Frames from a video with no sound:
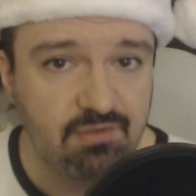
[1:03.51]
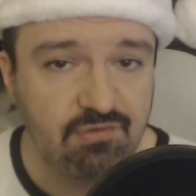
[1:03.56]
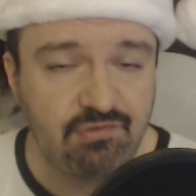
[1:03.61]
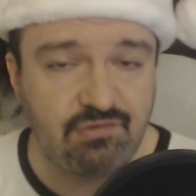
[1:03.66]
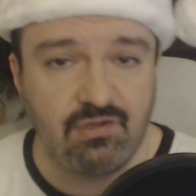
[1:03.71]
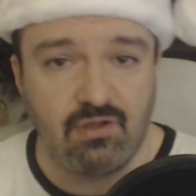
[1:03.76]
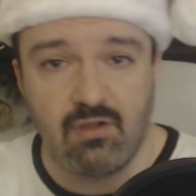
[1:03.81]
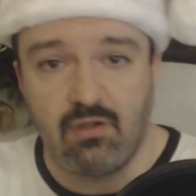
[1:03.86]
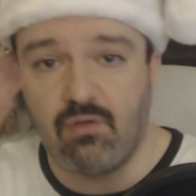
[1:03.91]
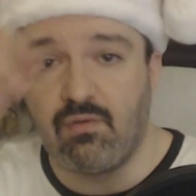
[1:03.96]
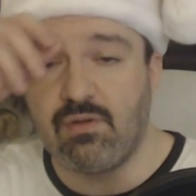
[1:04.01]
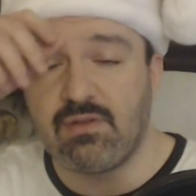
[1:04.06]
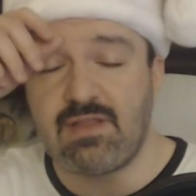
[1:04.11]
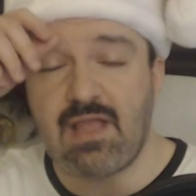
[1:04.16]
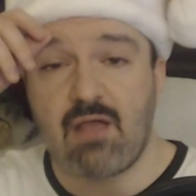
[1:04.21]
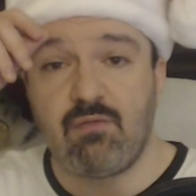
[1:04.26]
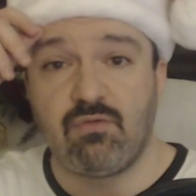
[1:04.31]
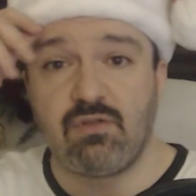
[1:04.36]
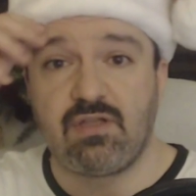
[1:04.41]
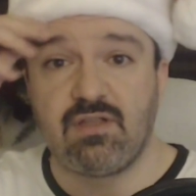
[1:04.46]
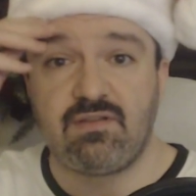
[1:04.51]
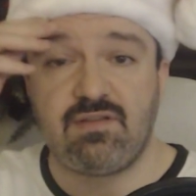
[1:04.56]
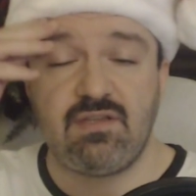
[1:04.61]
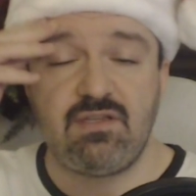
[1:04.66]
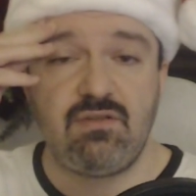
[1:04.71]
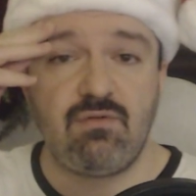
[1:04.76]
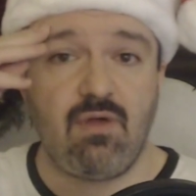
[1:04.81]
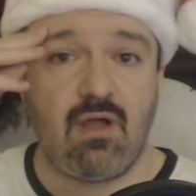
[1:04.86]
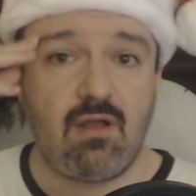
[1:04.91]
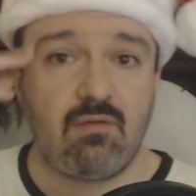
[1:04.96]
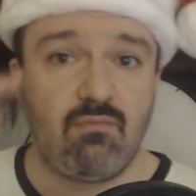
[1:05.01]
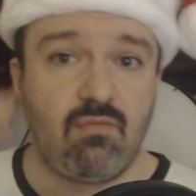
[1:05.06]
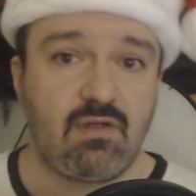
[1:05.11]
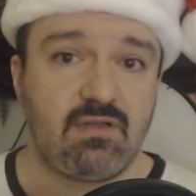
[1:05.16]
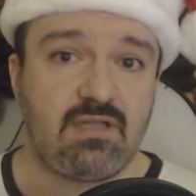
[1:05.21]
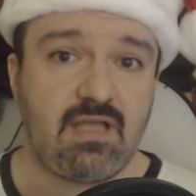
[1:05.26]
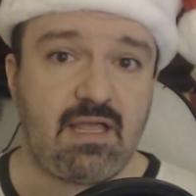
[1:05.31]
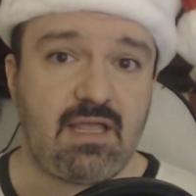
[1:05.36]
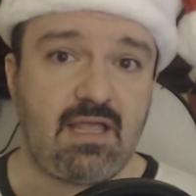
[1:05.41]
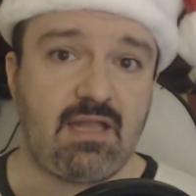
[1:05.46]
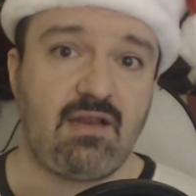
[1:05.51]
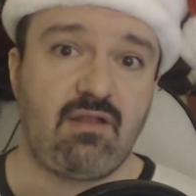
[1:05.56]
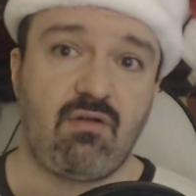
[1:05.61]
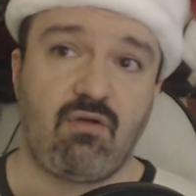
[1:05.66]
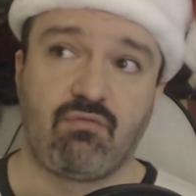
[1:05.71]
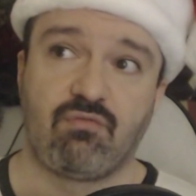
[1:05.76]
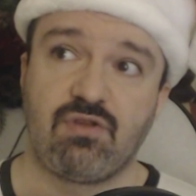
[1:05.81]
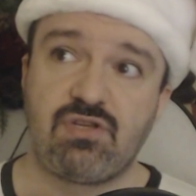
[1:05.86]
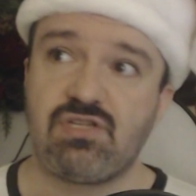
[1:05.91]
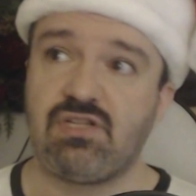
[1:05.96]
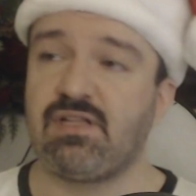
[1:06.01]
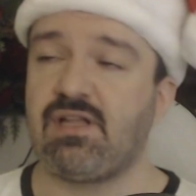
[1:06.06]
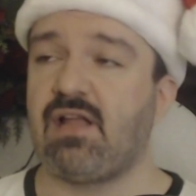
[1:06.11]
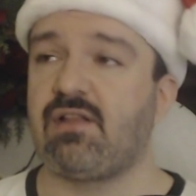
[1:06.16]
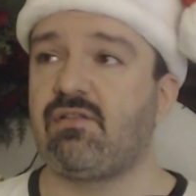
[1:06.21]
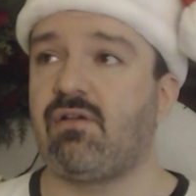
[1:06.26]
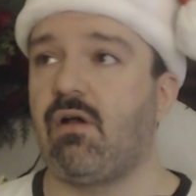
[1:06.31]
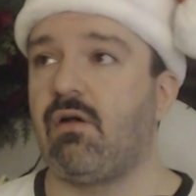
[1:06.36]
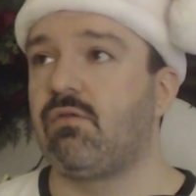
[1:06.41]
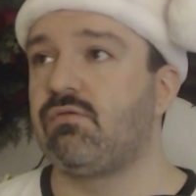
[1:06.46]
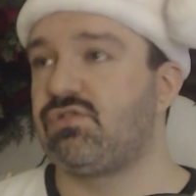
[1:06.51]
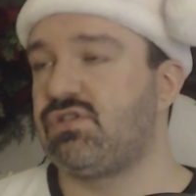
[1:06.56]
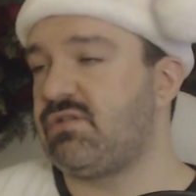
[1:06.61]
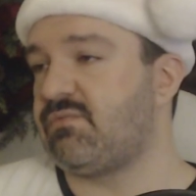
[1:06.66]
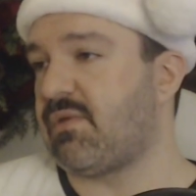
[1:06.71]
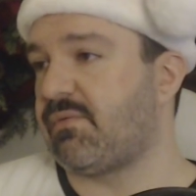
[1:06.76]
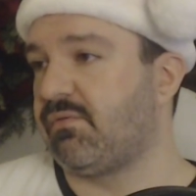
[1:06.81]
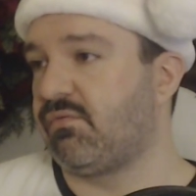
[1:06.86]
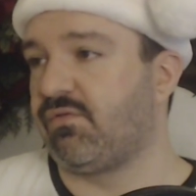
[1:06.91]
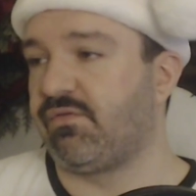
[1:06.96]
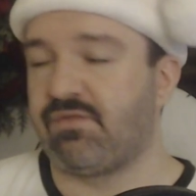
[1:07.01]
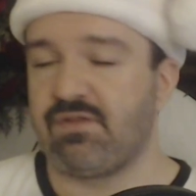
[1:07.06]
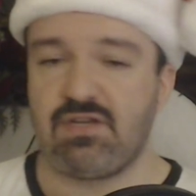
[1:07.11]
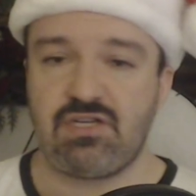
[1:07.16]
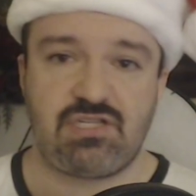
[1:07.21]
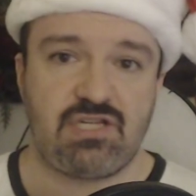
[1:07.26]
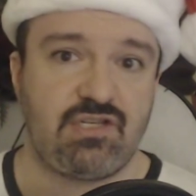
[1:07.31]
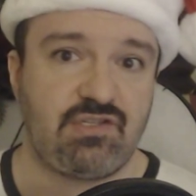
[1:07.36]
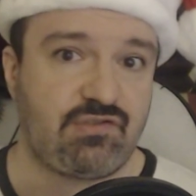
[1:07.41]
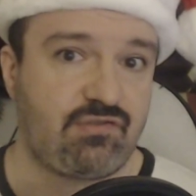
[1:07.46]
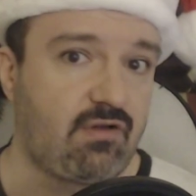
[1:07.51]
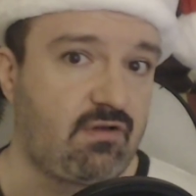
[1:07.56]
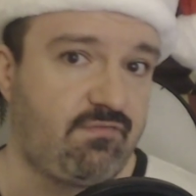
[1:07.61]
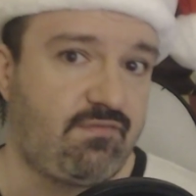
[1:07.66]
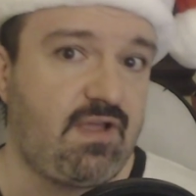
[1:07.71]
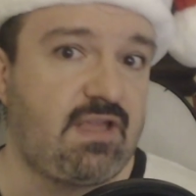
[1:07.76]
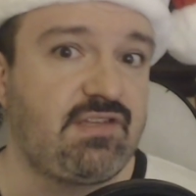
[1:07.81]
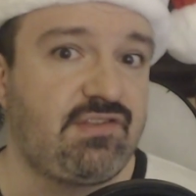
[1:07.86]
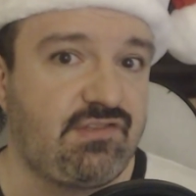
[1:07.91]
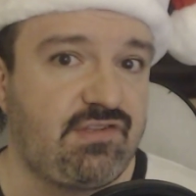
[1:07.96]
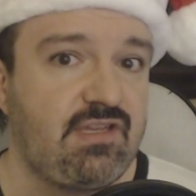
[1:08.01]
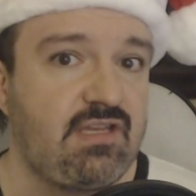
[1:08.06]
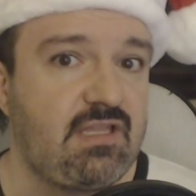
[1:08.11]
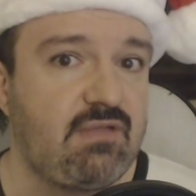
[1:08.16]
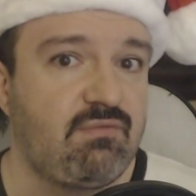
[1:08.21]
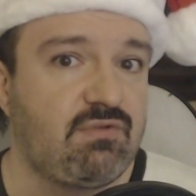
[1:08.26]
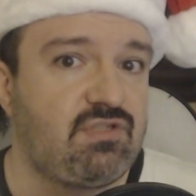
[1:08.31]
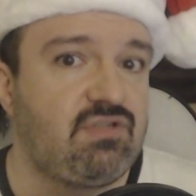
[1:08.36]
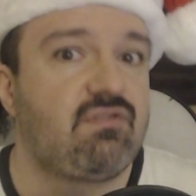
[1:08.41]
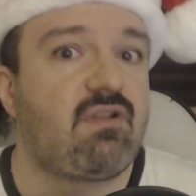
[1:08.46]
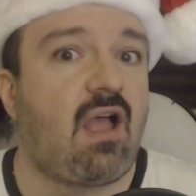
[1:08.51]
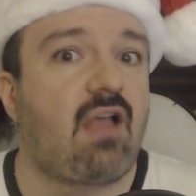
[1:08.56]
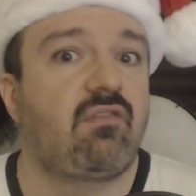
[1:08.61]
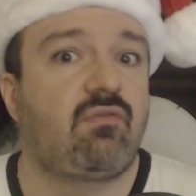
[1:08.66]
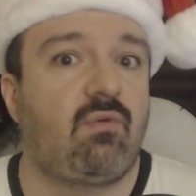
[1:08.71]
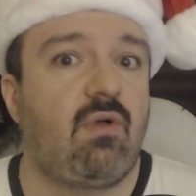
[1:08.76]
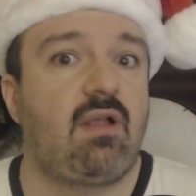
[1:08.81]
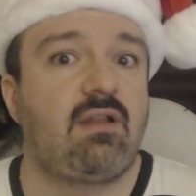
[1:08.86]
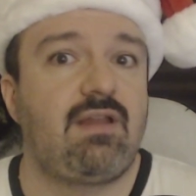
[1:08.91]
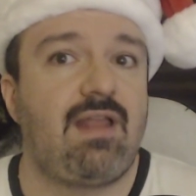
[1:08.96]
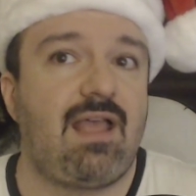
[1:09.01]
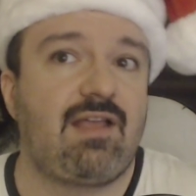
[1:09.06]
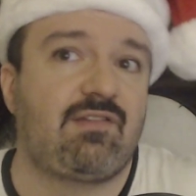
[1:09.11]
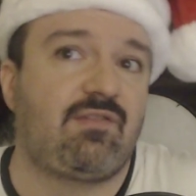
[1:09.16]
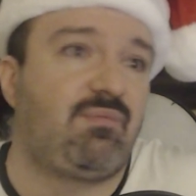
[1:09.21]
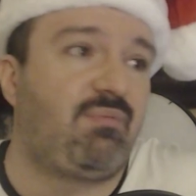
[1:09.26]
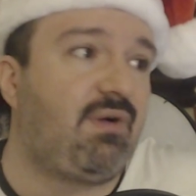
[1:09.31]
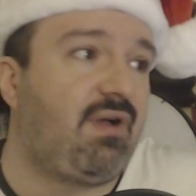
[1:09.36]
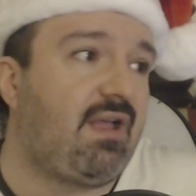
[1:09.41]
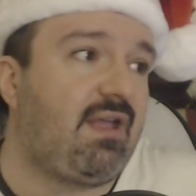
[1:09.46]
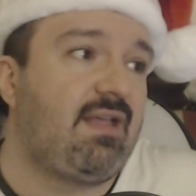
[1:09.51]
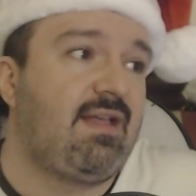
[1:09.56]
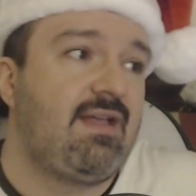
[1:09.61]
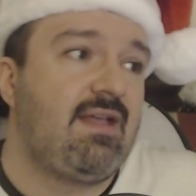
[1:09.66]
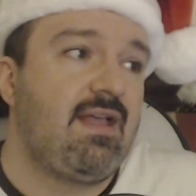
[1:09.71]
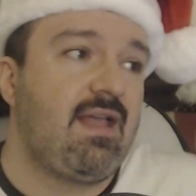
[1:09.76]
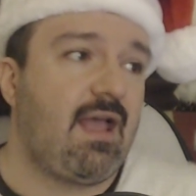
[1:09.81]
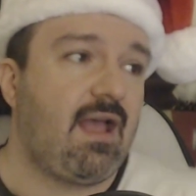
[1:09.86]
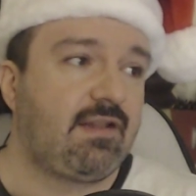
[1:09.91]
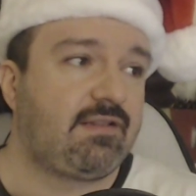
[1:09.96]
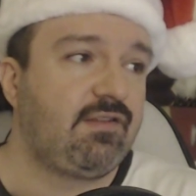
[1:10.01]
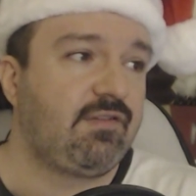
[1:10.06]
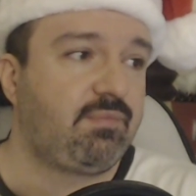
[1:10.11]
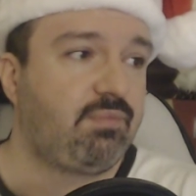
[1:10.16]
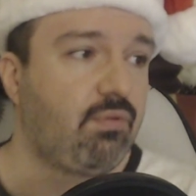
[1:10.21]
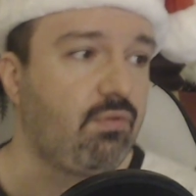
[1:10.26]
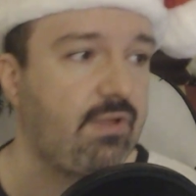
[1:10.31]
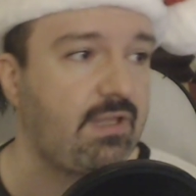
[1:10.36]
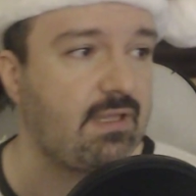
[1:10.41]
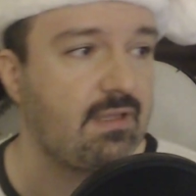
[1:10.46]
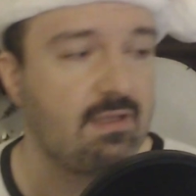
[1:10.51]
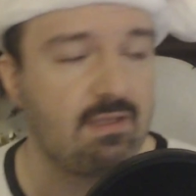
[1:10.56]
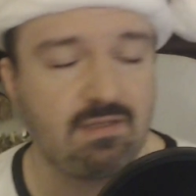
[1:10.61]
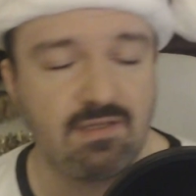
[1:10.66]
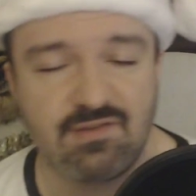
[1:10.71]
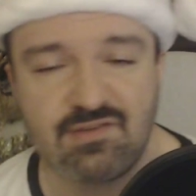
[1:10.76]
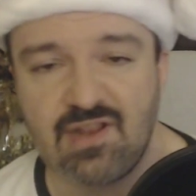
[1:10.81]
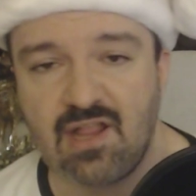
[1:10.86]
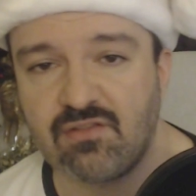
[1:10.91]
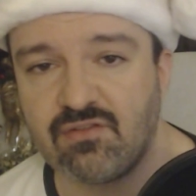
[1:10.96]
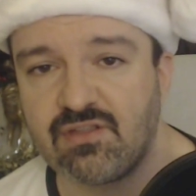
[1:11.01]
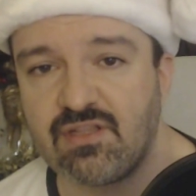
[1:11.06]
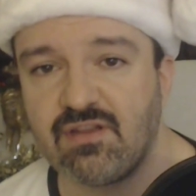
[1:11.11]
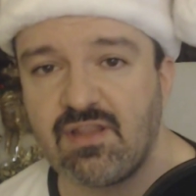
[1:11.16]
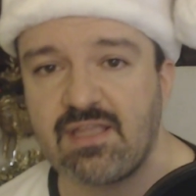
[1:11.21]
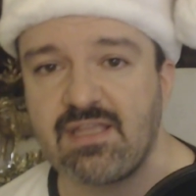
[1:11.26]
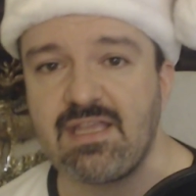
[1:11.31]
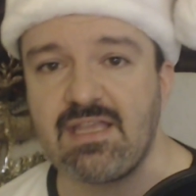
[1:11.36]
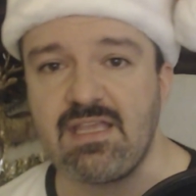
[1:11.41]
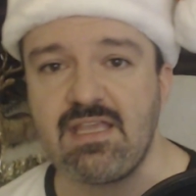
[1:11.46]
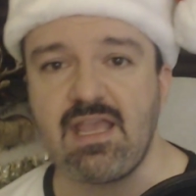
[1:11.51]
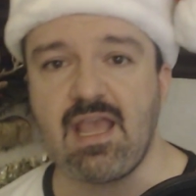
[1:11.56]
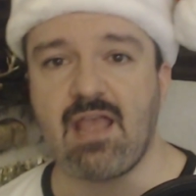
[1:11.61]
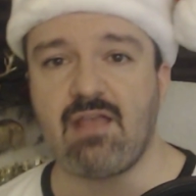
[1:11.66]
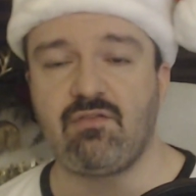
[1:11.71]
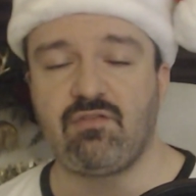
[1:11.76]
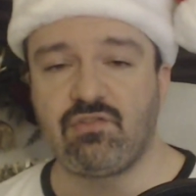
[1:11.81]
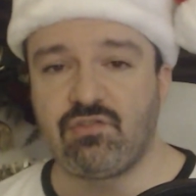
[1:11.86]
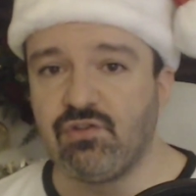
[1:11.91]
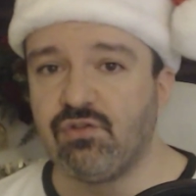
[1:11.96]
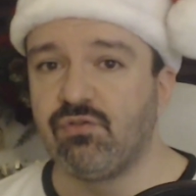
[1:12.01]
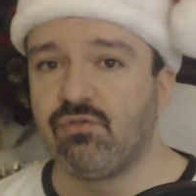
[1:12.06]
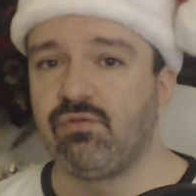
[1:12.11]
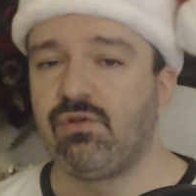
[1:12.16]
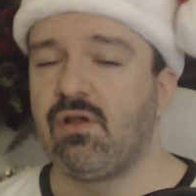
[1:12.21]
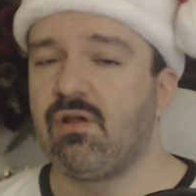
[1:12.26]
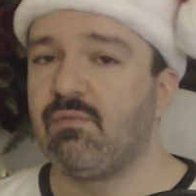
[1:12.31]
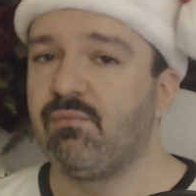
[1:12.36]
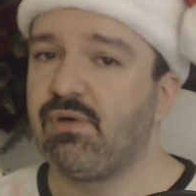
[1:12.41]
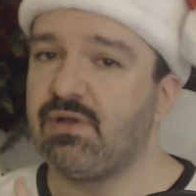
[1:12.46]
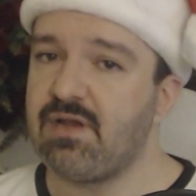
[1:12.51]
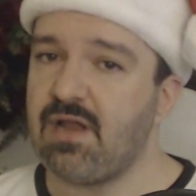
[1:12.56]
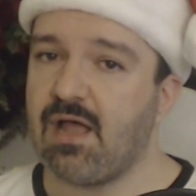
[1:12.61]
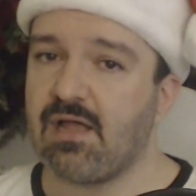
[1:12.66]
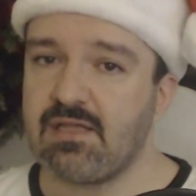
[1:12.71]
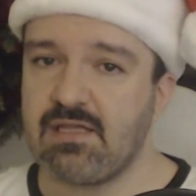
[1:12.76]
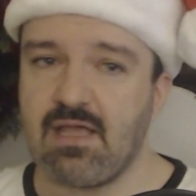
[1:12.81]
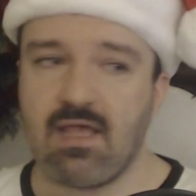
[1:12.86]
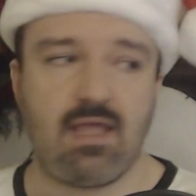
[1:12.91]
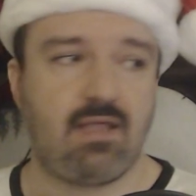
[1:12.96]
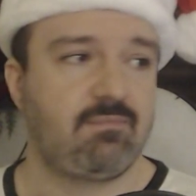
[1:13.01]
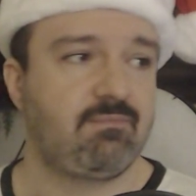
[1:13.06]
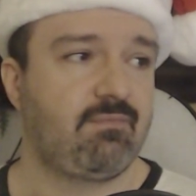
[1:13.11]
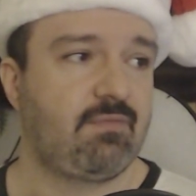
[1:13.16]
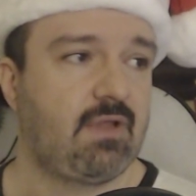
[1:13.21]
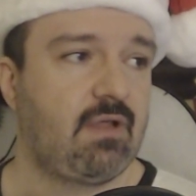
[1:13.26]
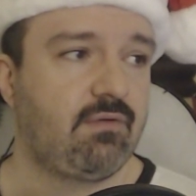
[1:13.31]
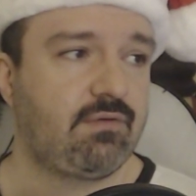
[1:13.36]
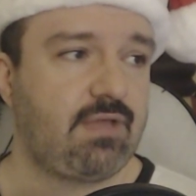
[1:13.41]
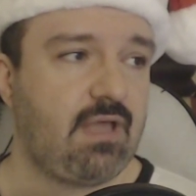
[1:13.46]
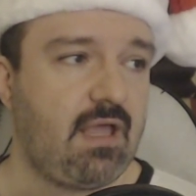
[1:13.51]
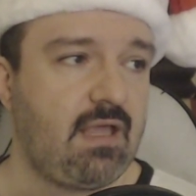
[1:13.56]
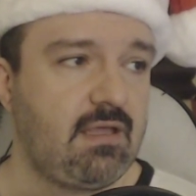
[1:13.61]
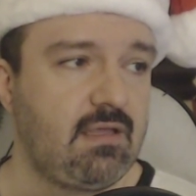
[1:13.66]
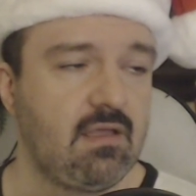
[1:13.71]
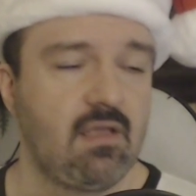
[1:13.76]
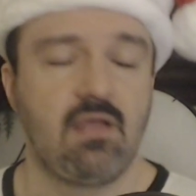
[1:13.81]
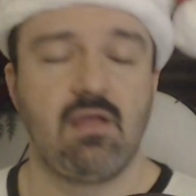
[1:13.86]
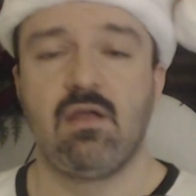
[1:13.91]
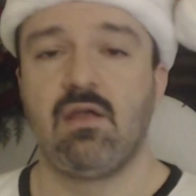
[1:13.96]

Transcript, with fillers: So that will continue on Monday. And it, originally I thought, oh, gee, maybe we'll finish it and start Vice City, which you guys want next. But at this point, it's not looking like it yet. Soon, but not yet. Okay?